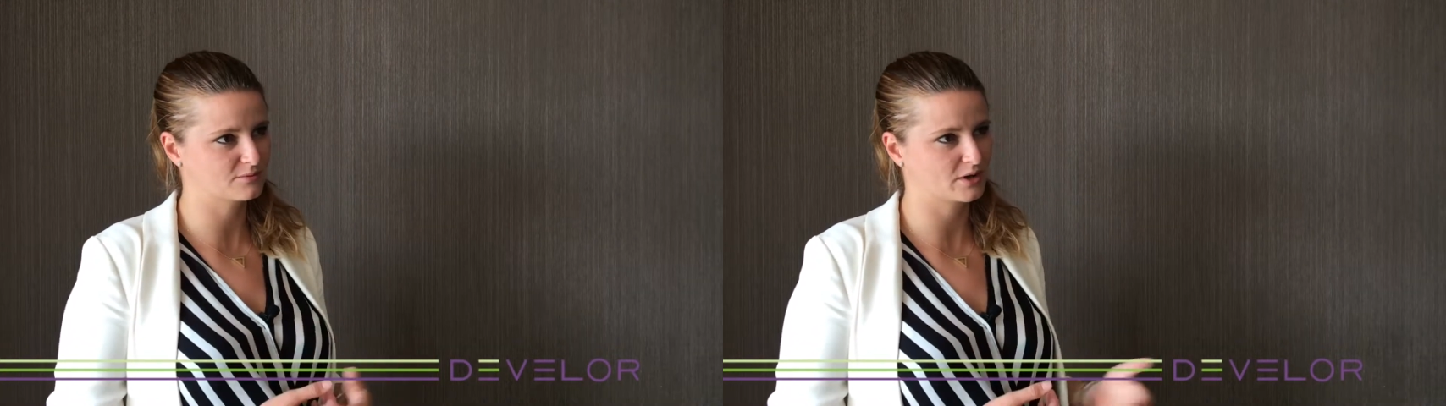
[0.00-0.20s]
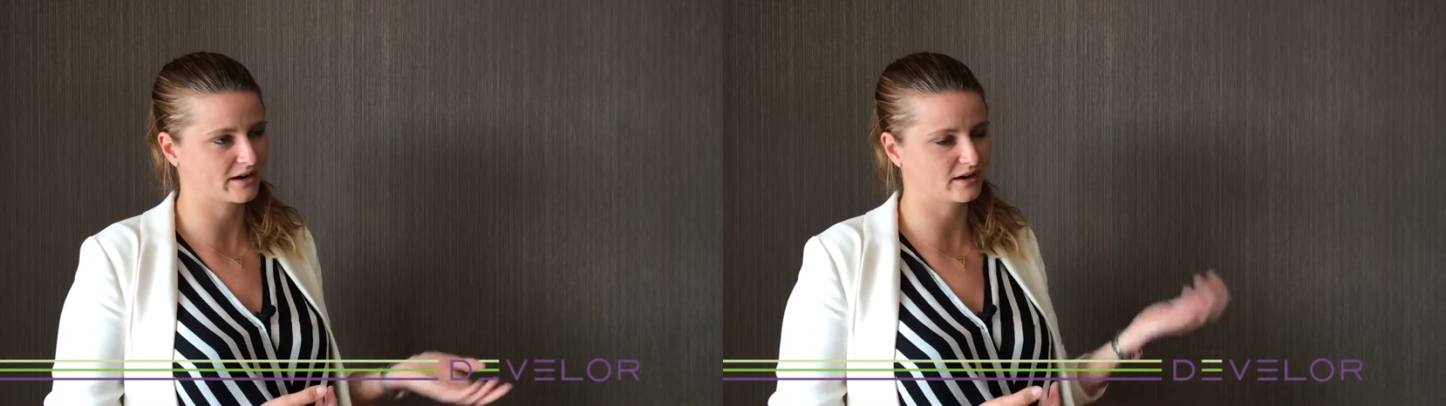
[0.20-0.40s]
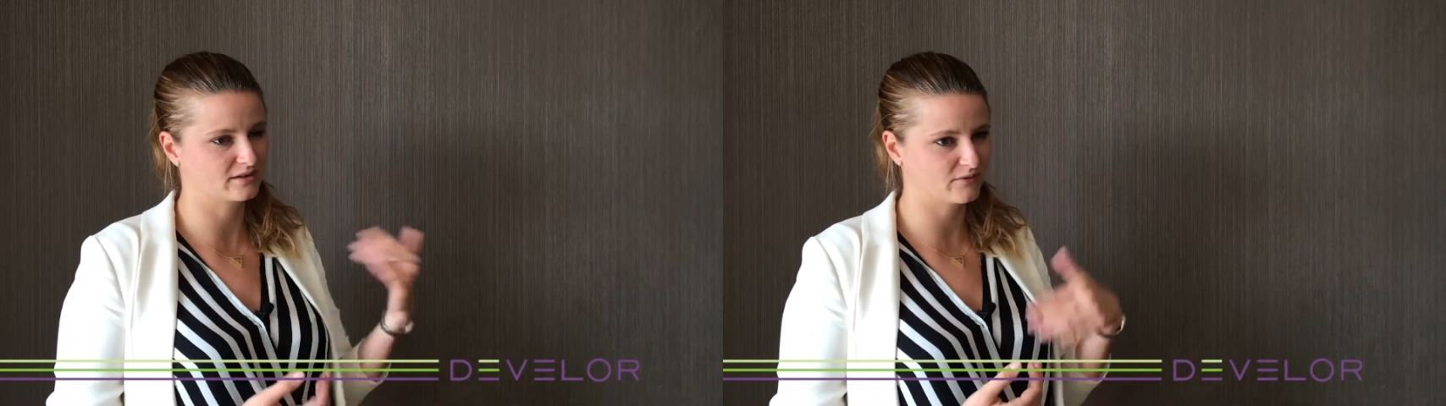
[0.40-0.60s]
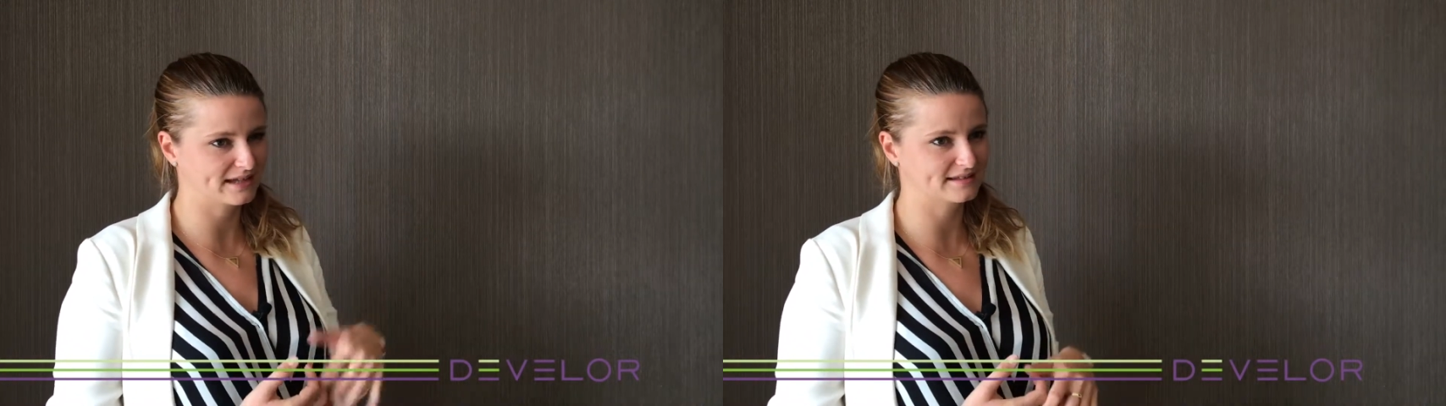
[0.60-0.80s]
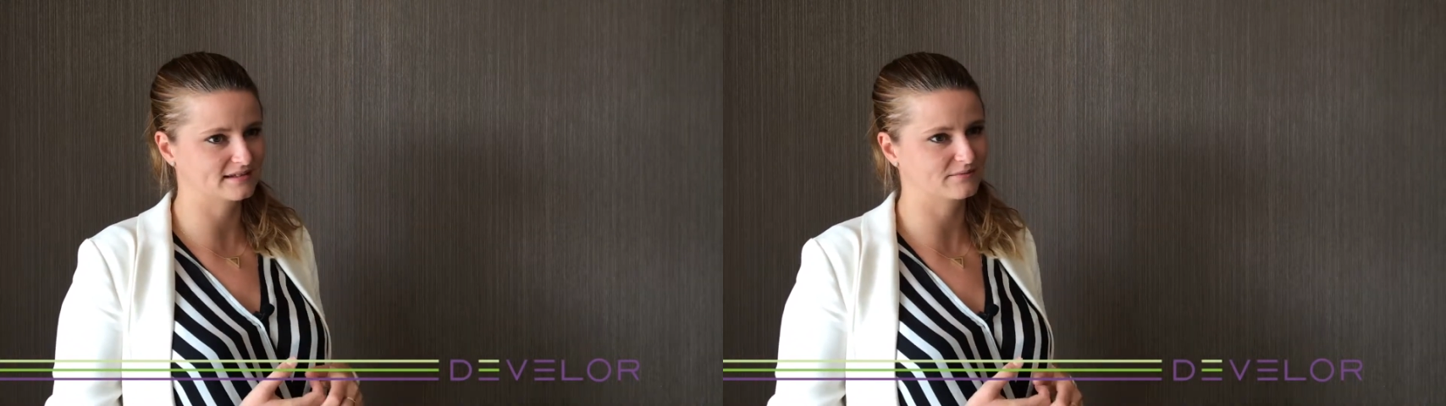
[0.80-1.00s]
where I
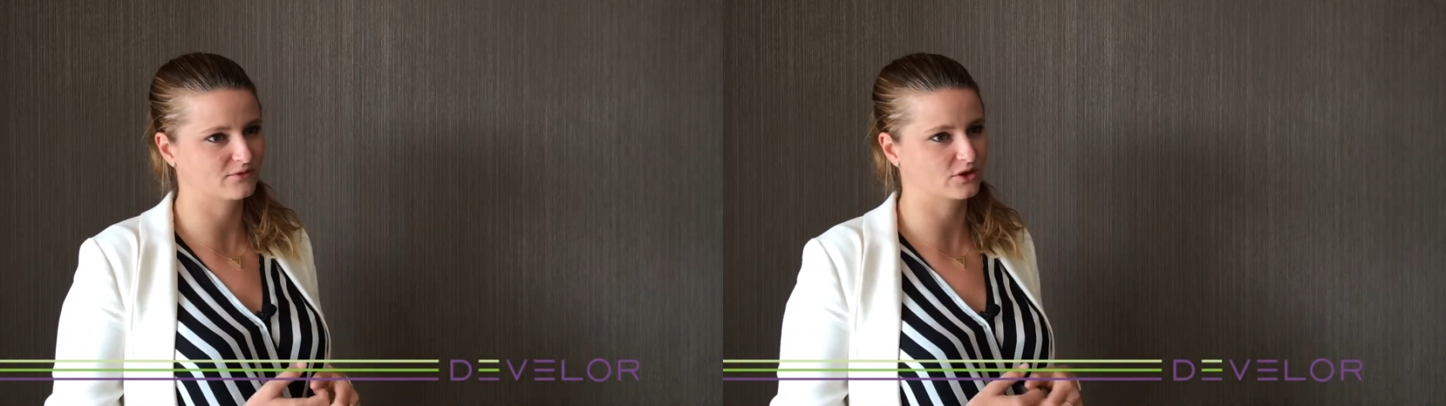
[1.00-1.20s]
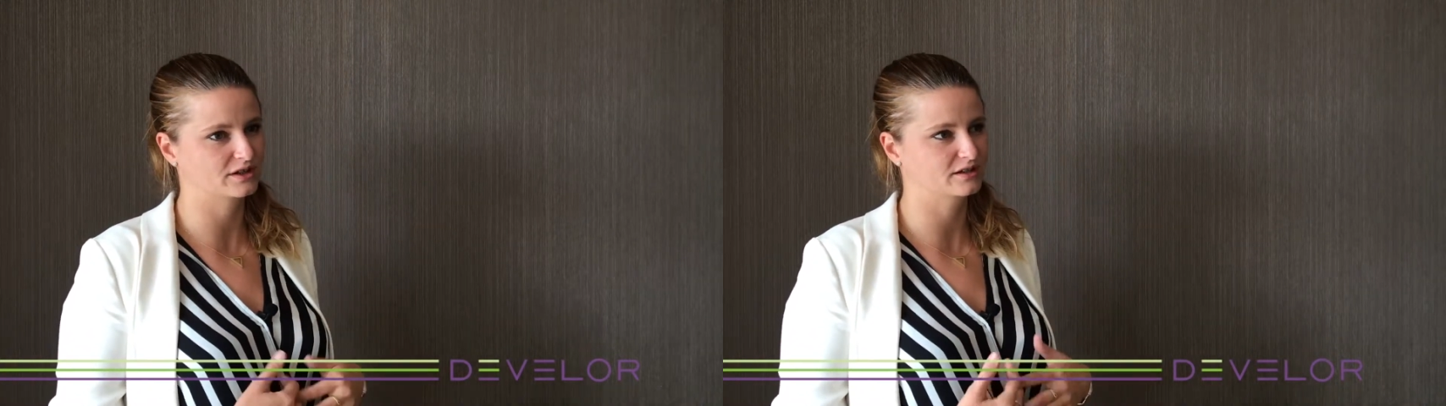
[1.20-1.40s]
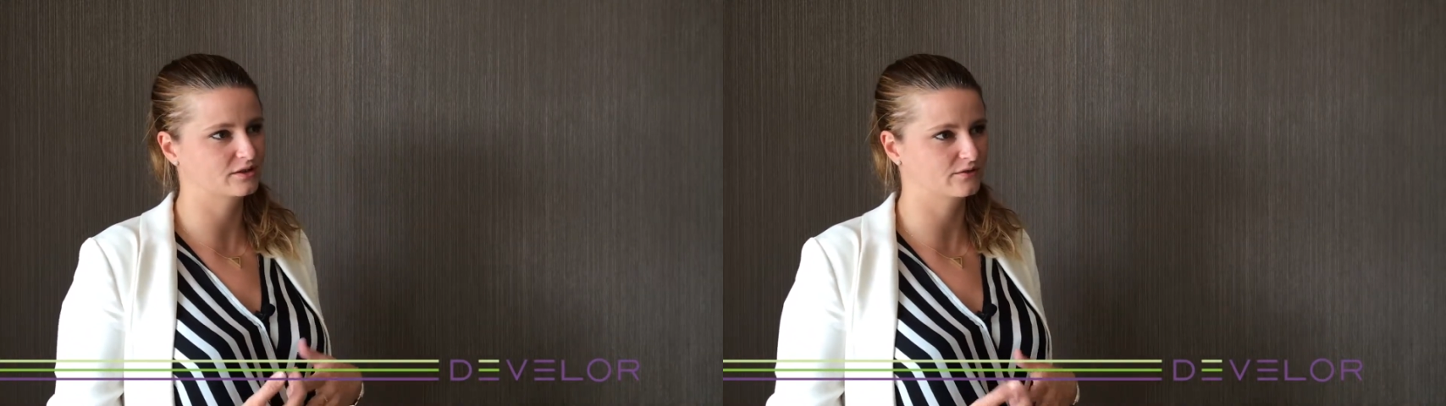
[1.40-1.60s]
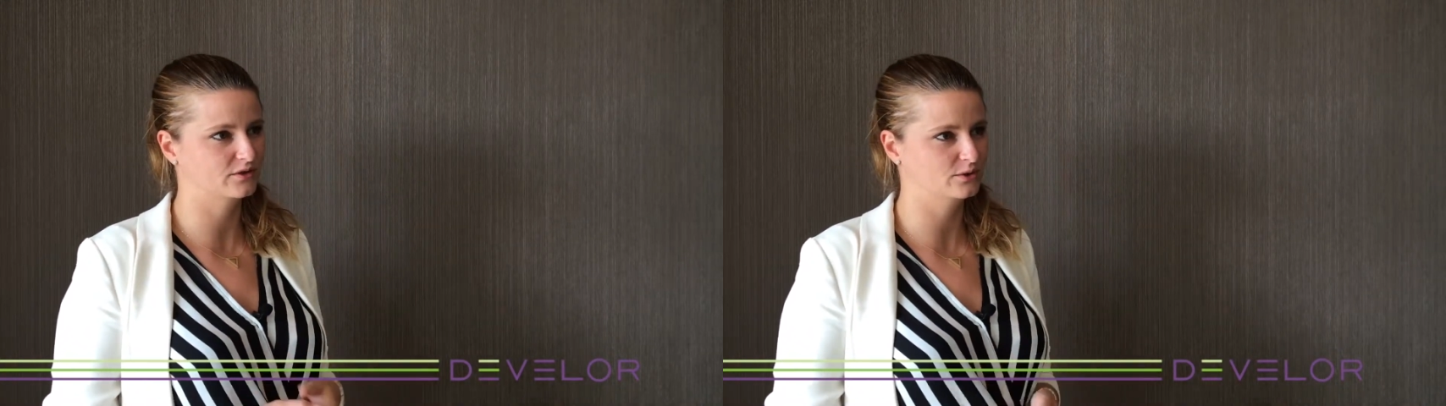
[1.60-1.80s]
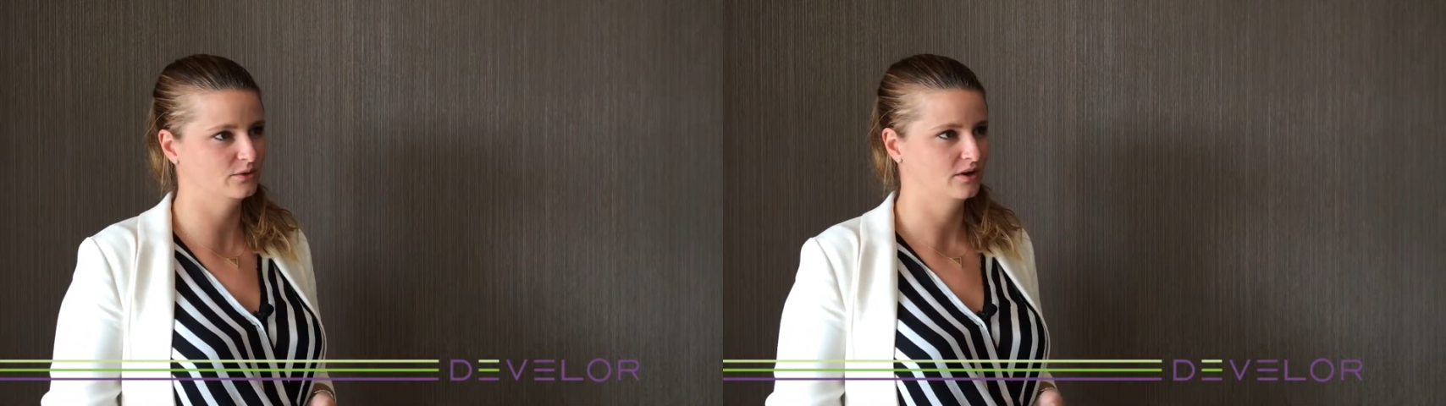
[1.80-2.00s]
invited them for an
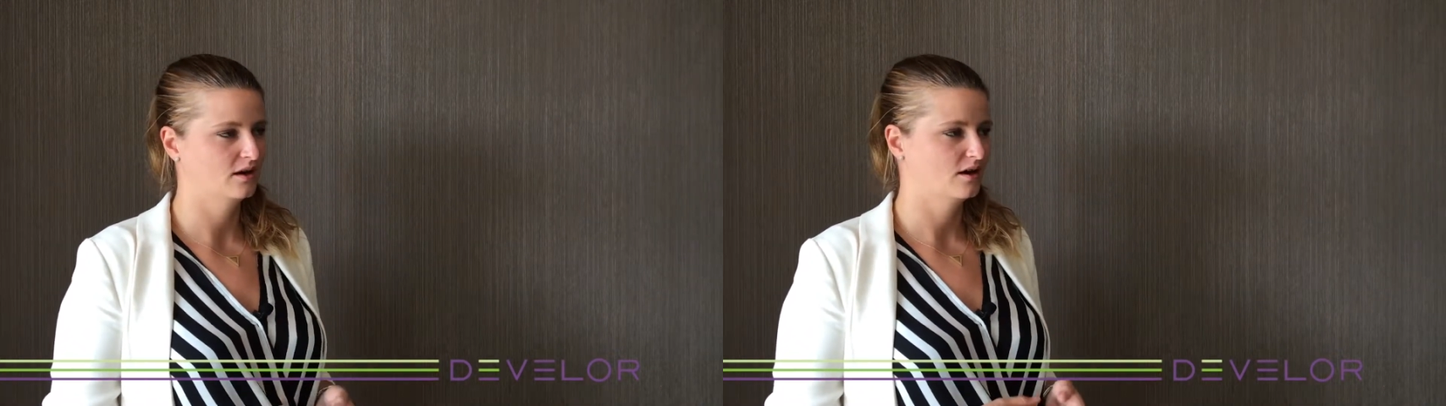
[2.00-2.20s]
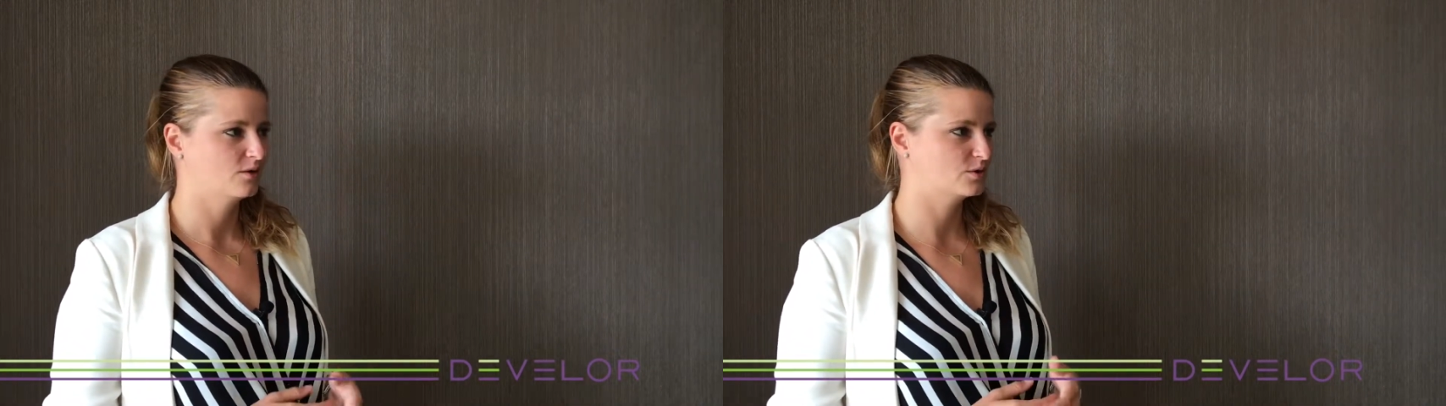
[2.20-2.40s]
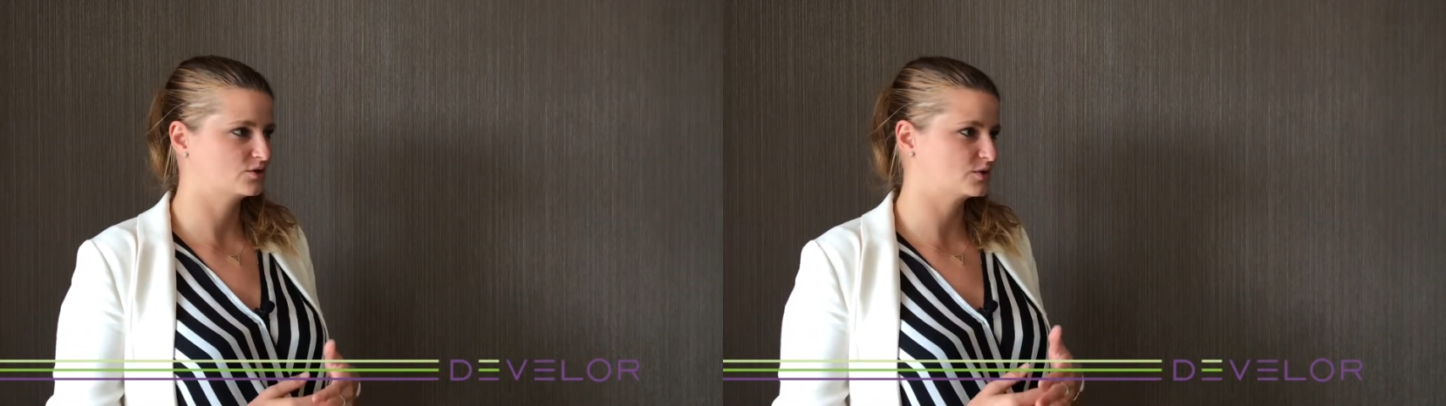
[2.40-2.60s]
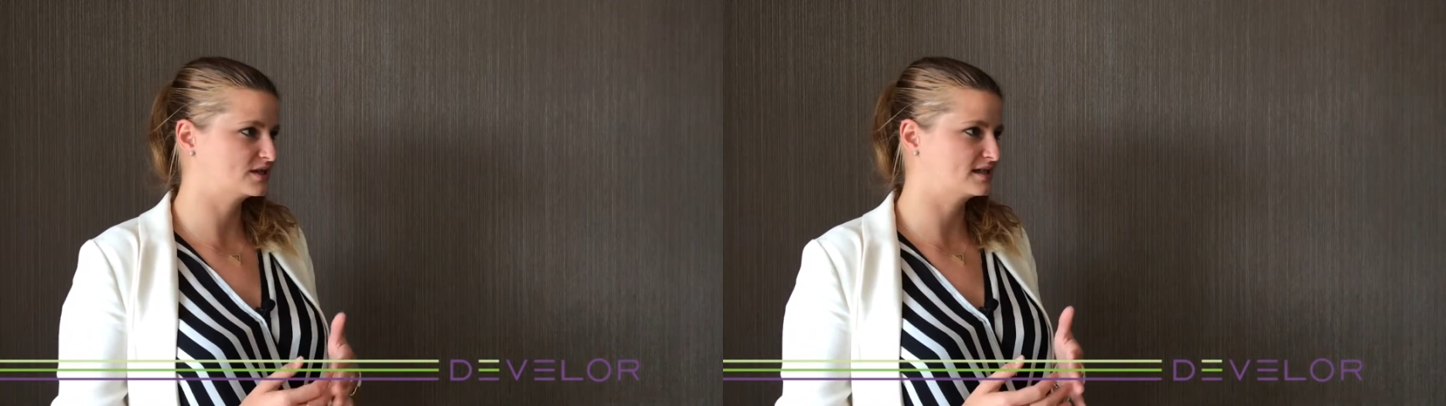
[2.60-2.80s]
interview, which was